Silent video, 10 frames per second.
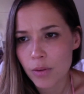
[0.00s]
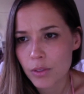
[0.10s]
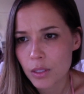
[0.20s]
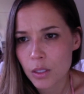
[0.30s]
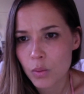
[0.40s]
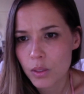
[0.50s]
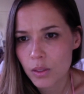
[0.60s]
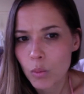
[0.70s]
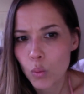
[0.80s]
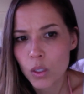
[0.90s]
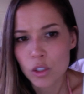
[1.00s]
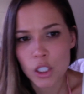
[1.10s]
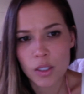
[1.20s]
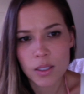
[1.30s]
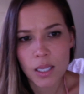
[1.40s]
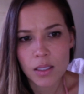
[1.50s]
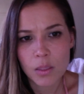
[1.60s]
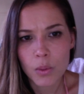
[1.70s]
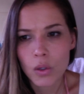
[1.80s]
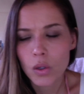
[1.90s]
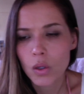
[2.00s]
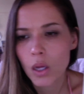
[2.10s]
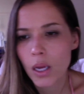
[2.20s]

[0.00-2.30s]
everything was wheelchair accessible